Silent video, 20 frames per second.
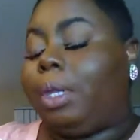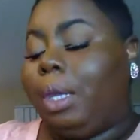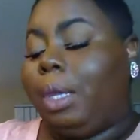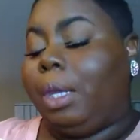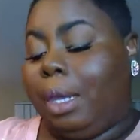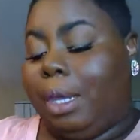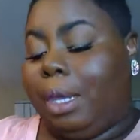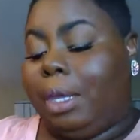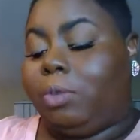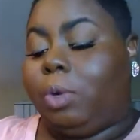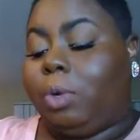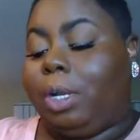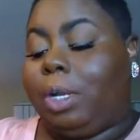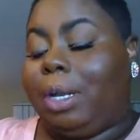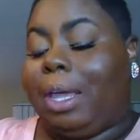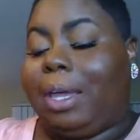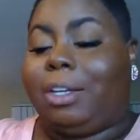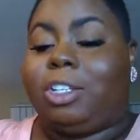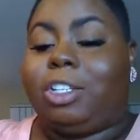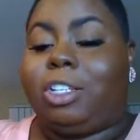in
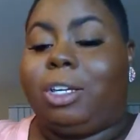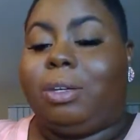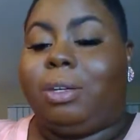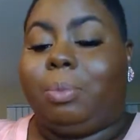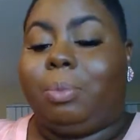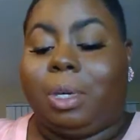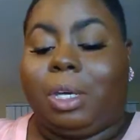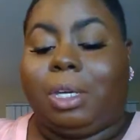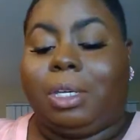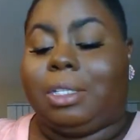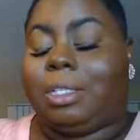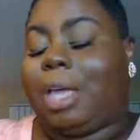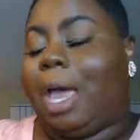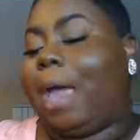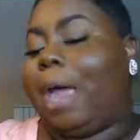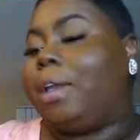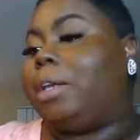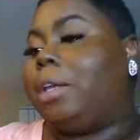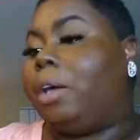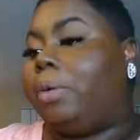relation, because
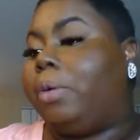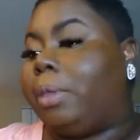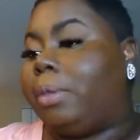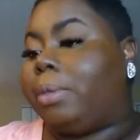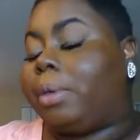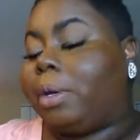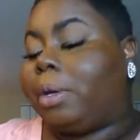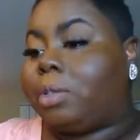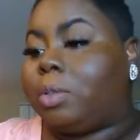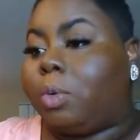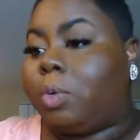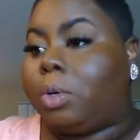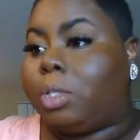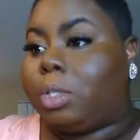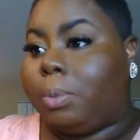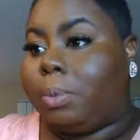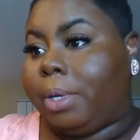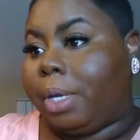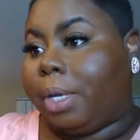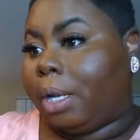I know that there's going
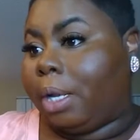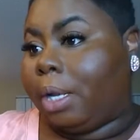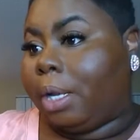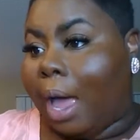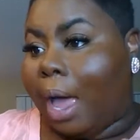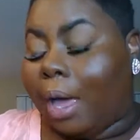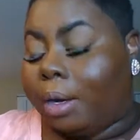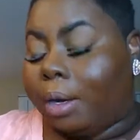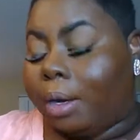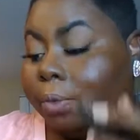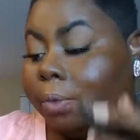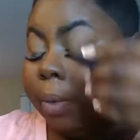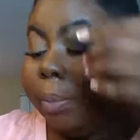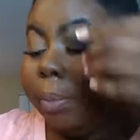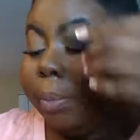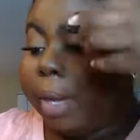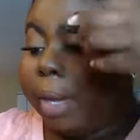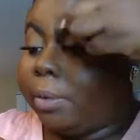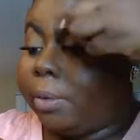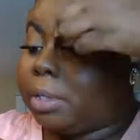to be a lot of
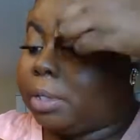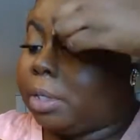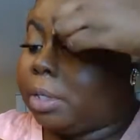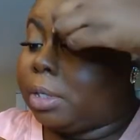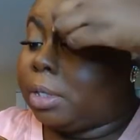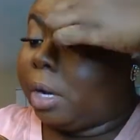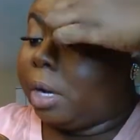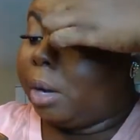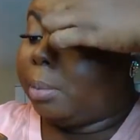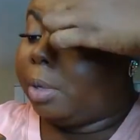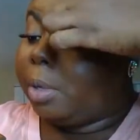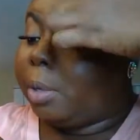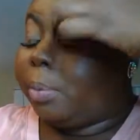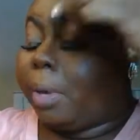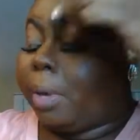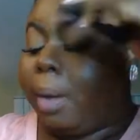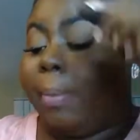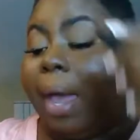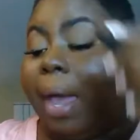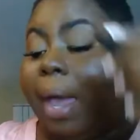comparison come up
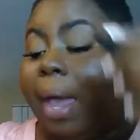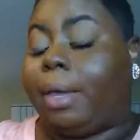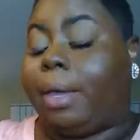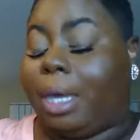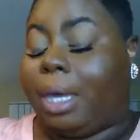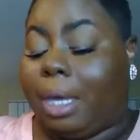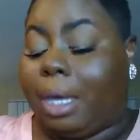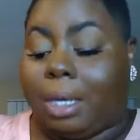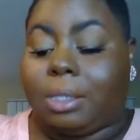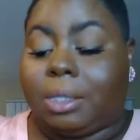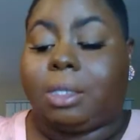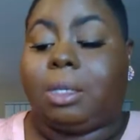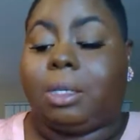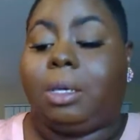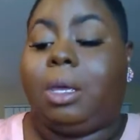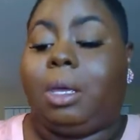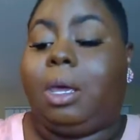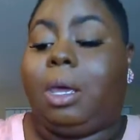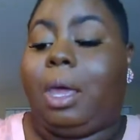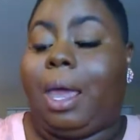about it
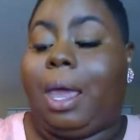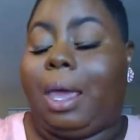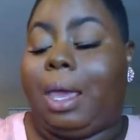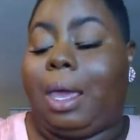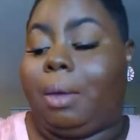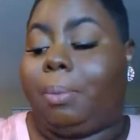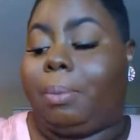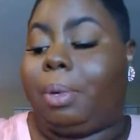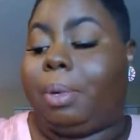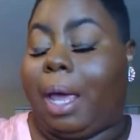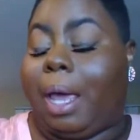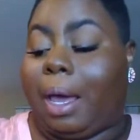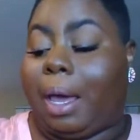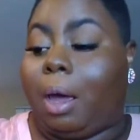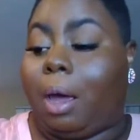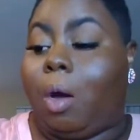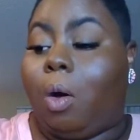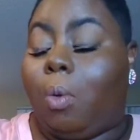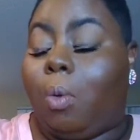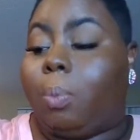and
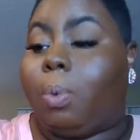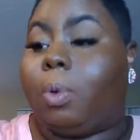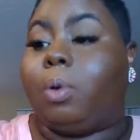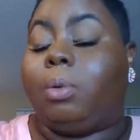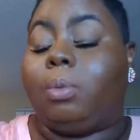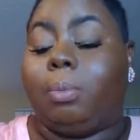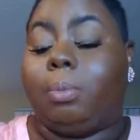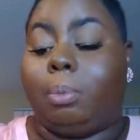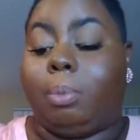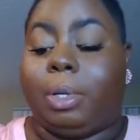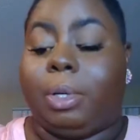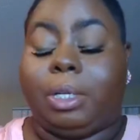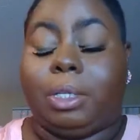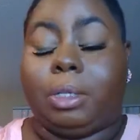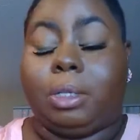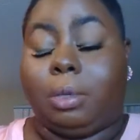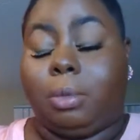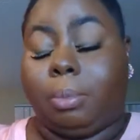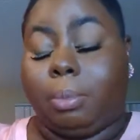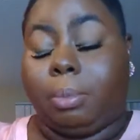Black Opal,
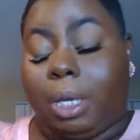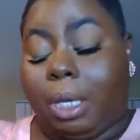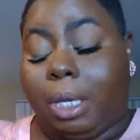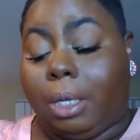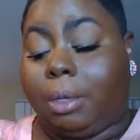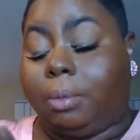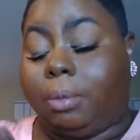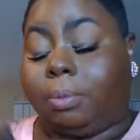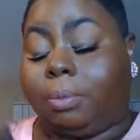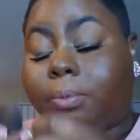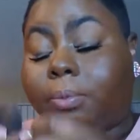but to me,